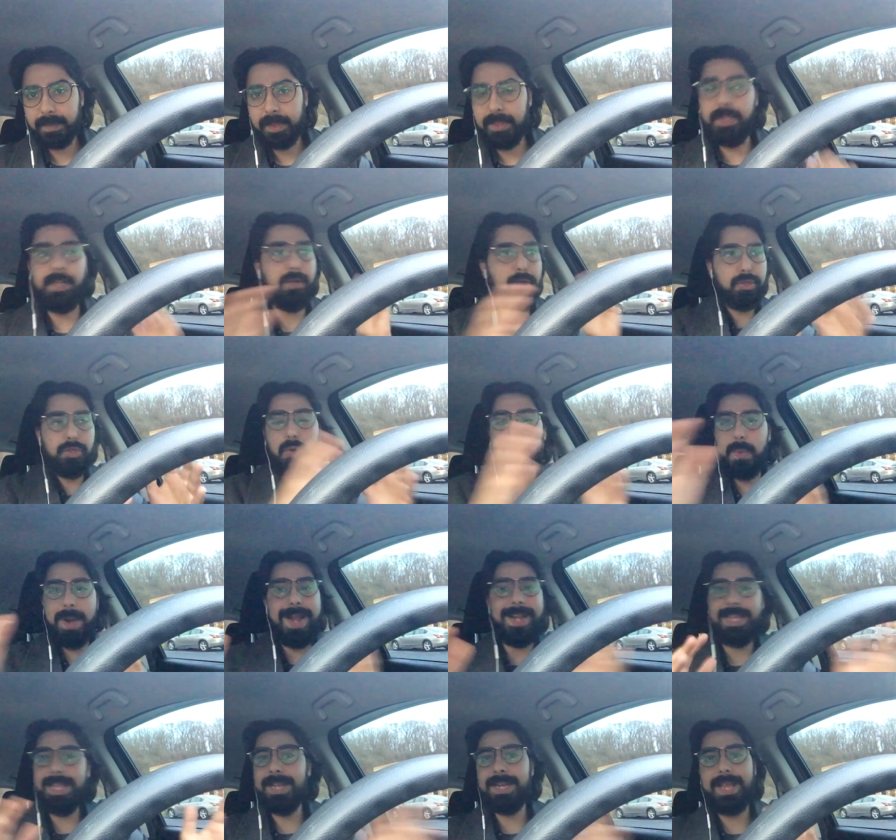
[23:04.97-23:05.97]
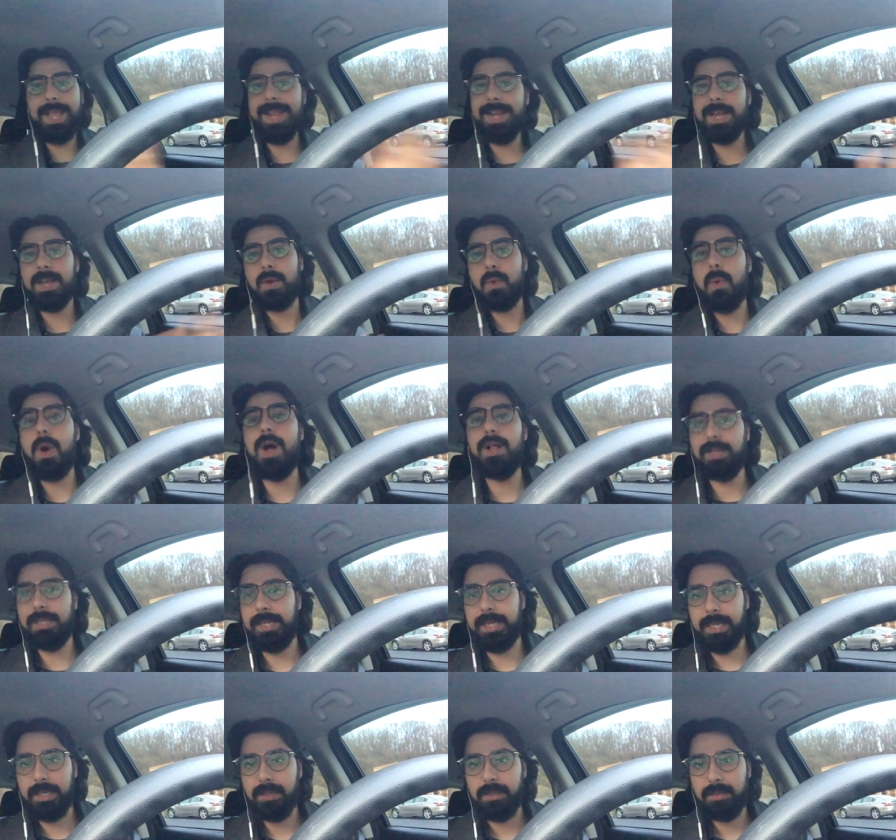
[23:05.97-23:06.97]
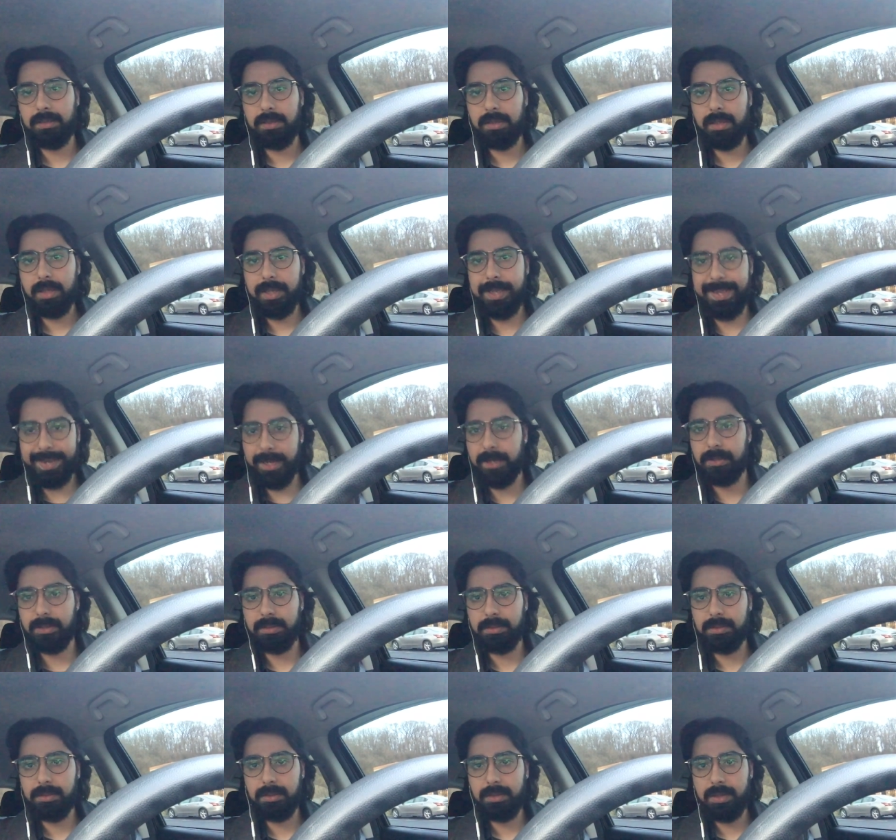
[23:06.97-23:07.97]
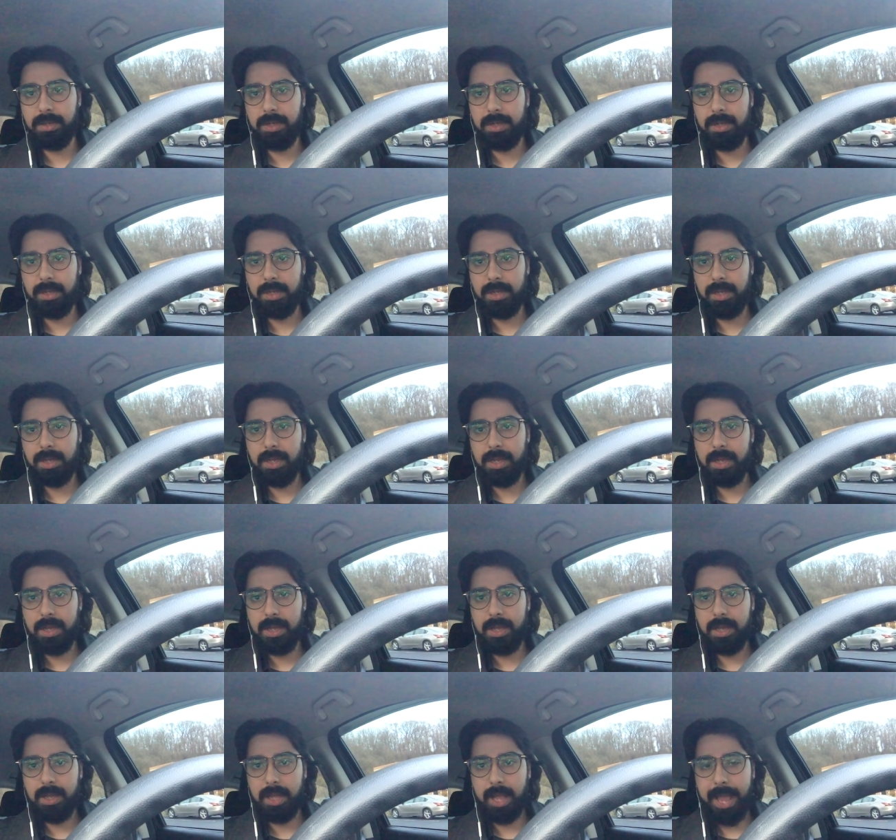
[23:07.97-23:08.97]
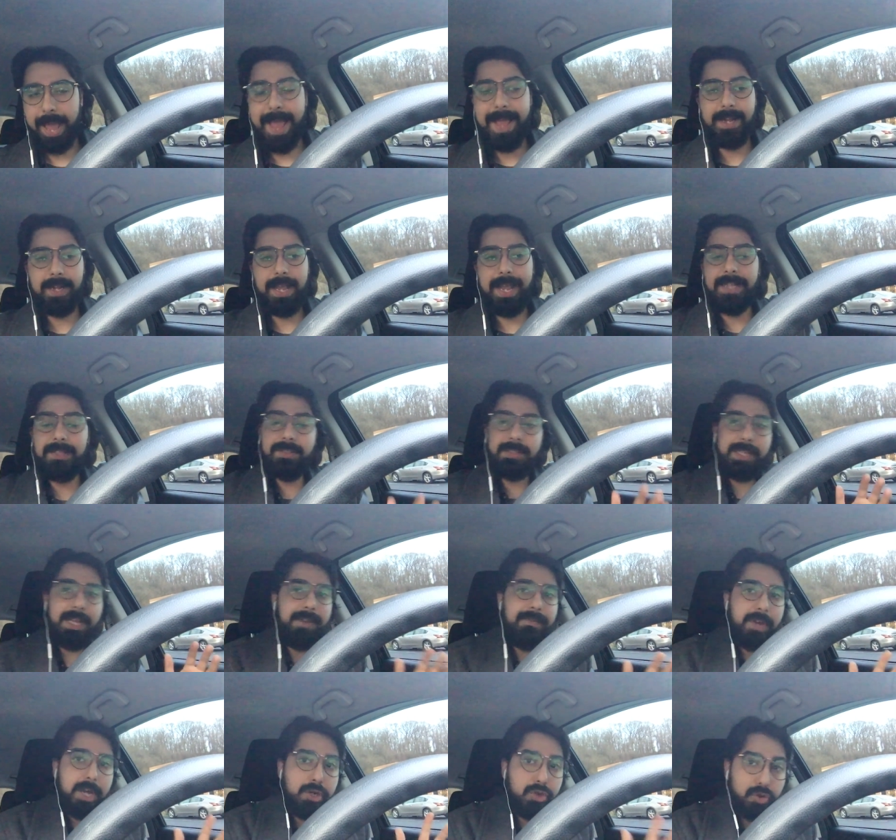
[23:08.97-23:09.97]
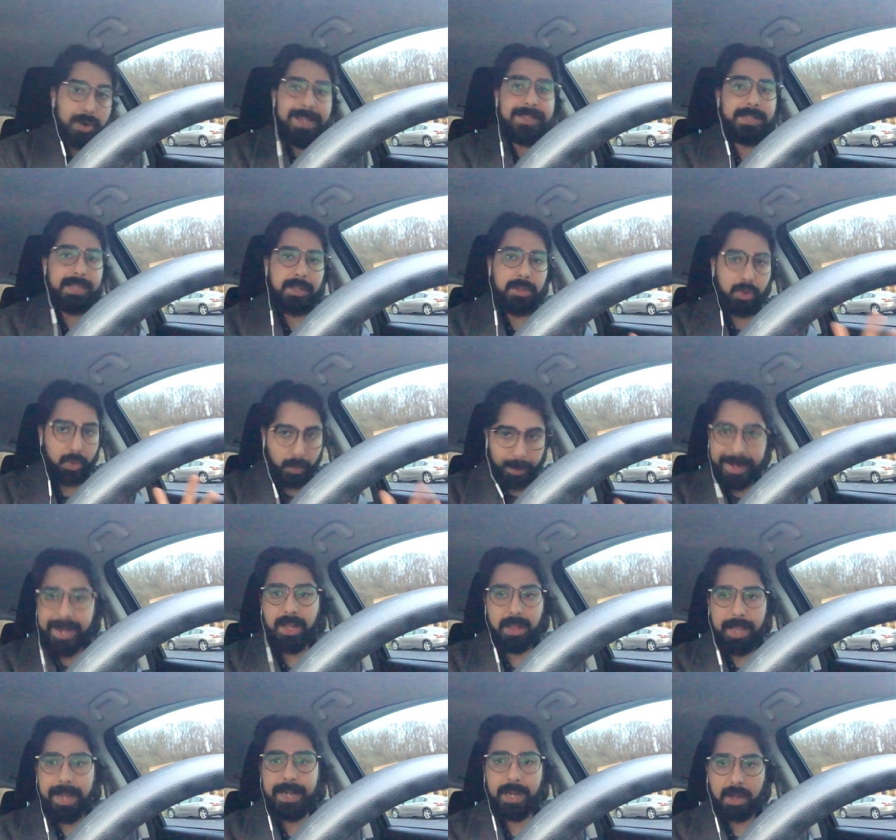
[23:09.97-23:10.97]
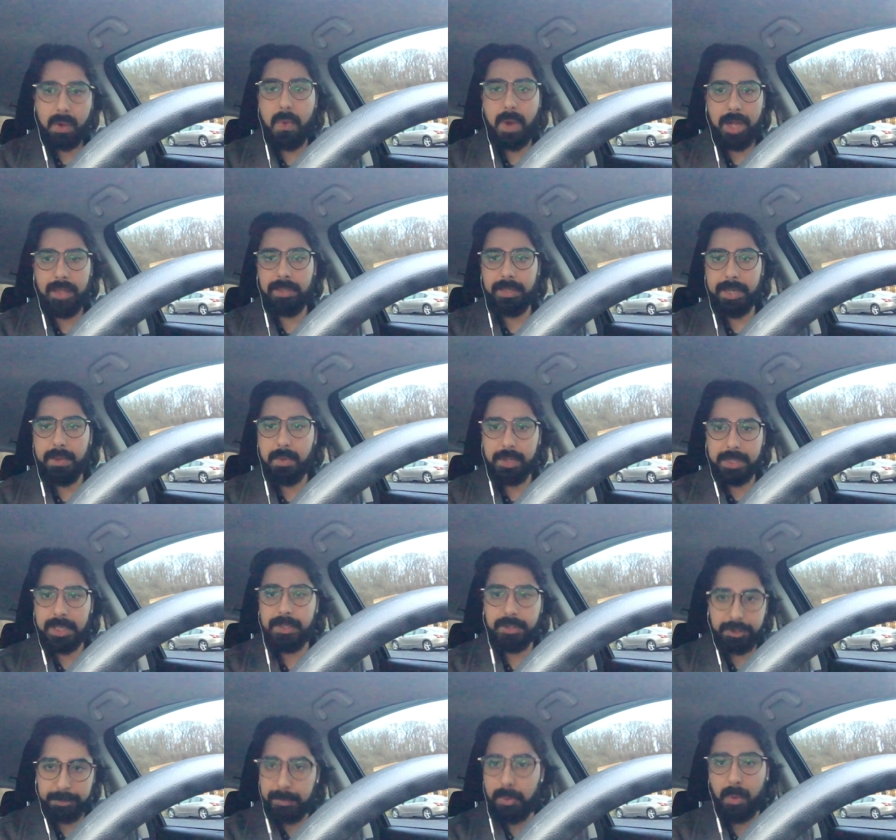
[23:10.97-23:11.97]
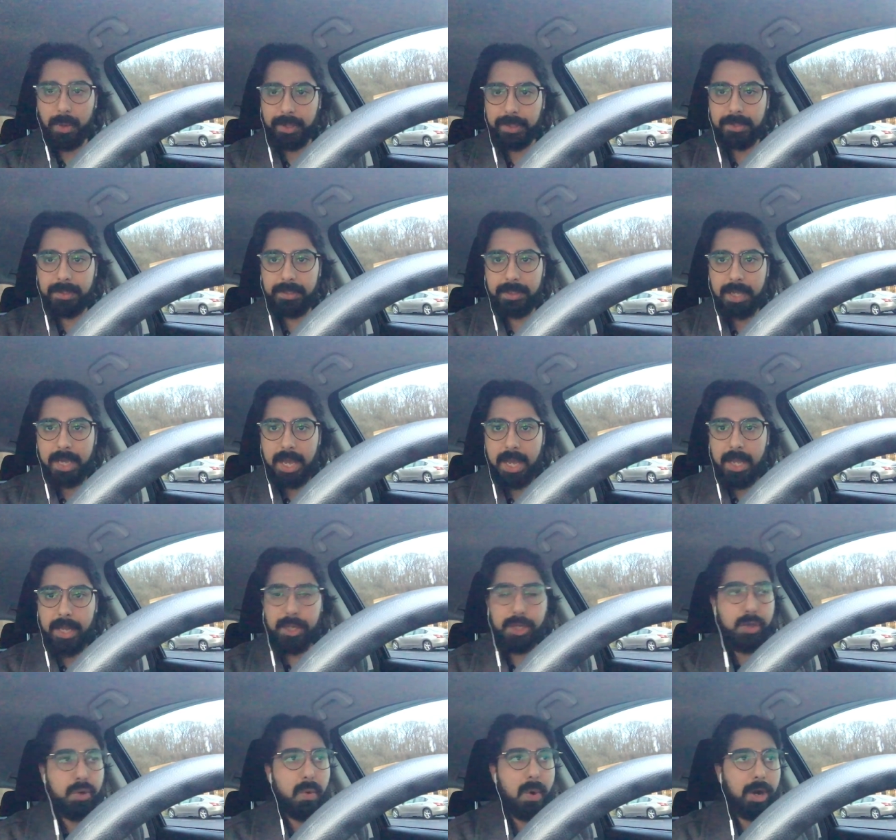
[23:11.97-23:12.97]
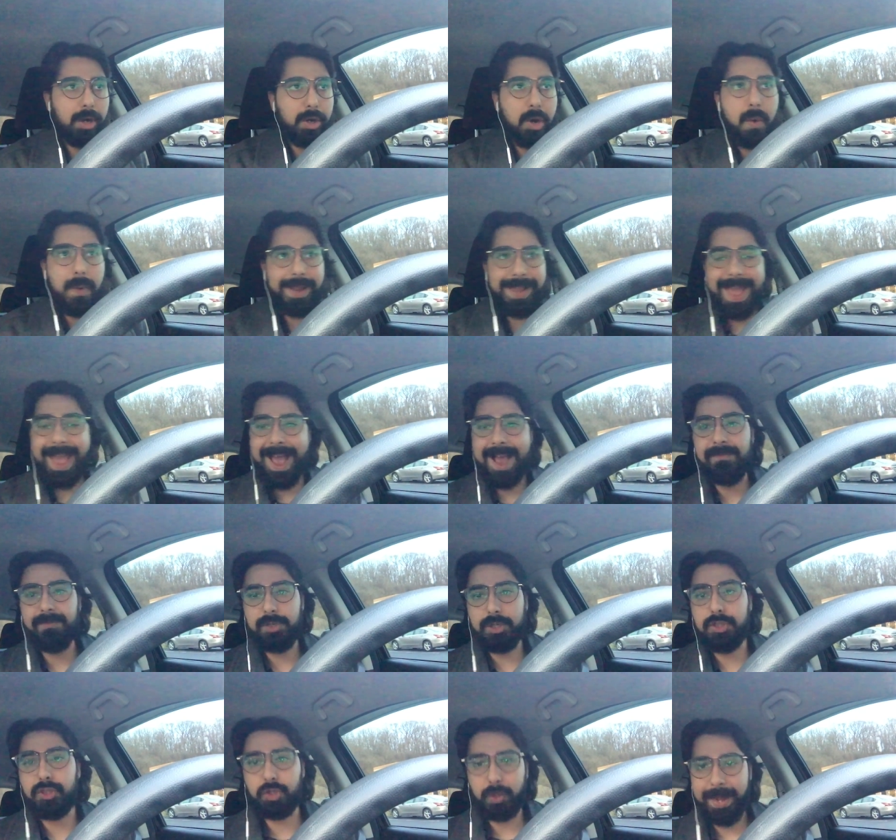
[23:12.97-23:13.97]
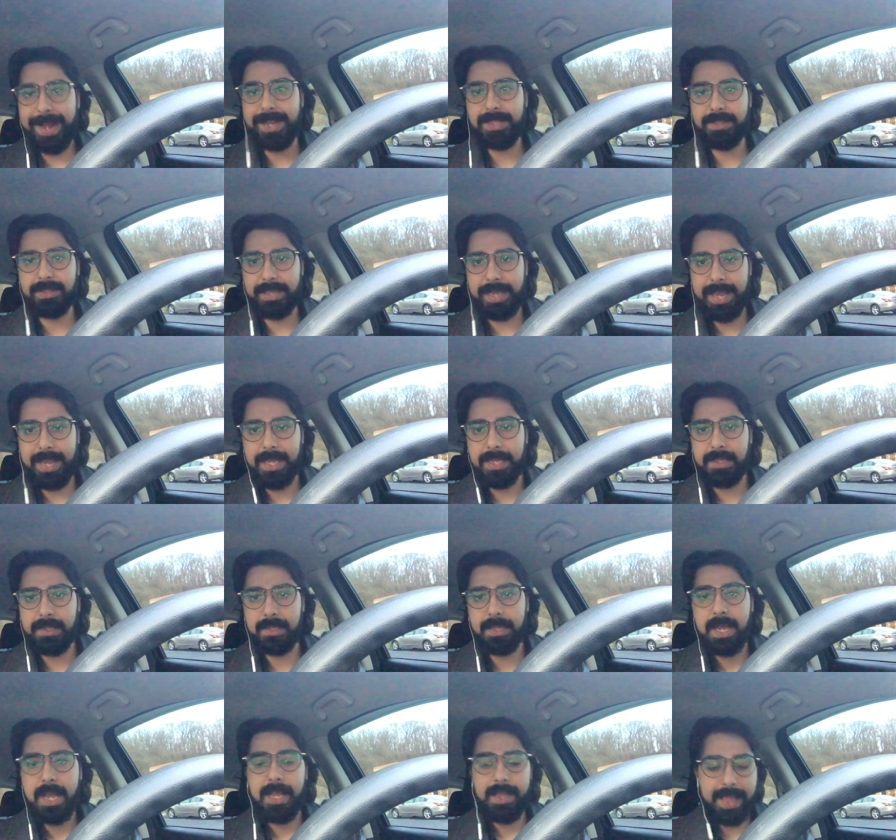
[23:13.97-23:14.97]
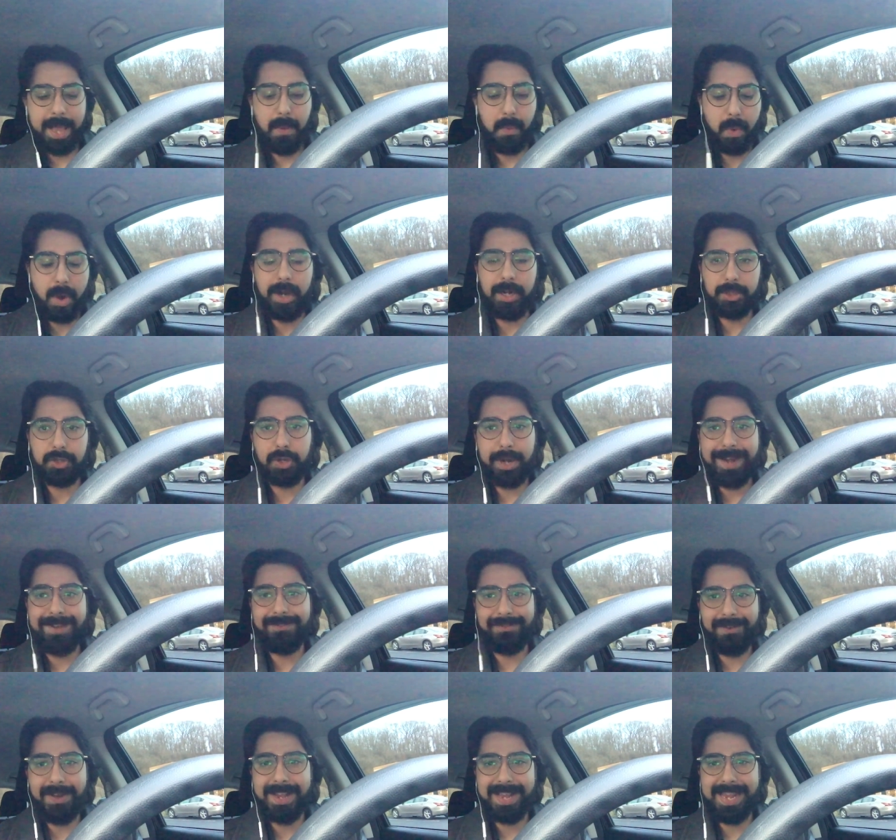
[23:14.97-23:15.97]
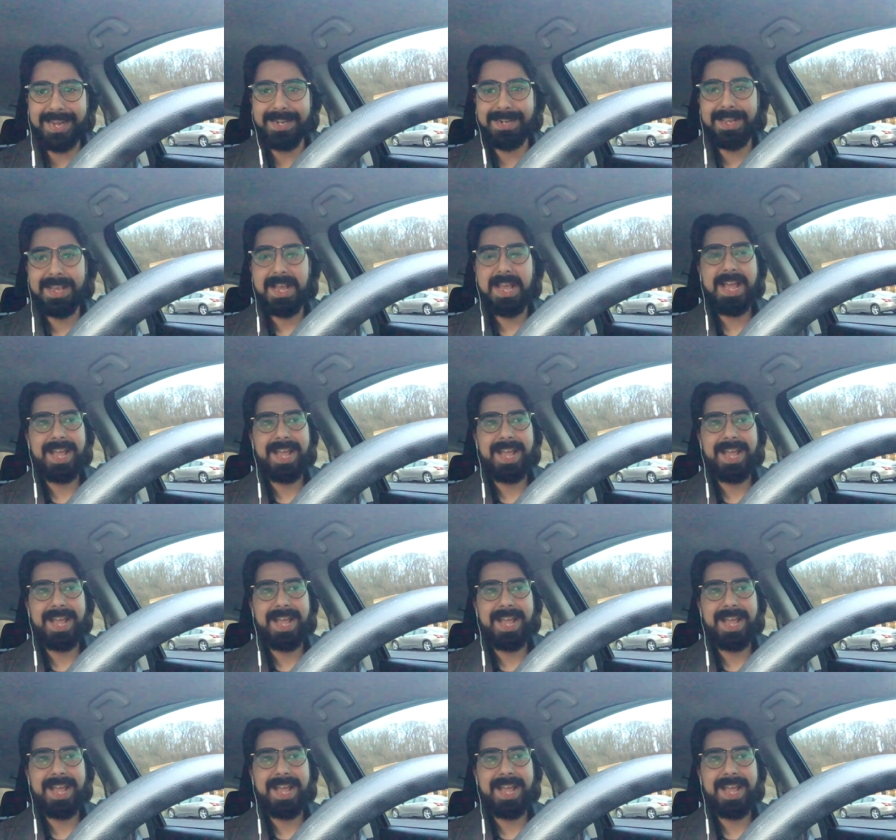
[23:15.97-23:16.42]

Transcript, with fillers: There's already an inequality here. And instead of addressing the real inequality within sports, you are going after trans kids that want to try to fucking